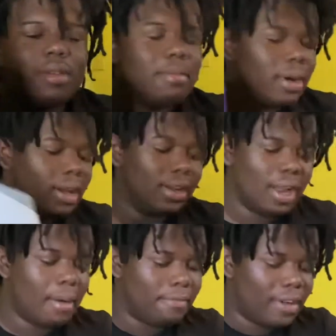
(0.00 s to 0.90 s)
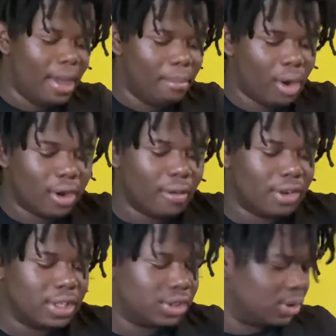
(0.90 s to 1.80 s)
But I'm fanboying over
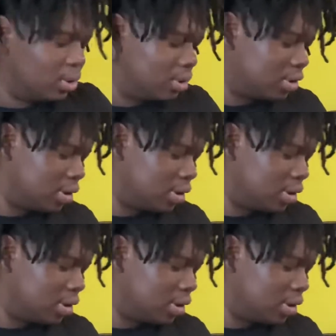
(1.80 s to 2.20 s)
these shoes.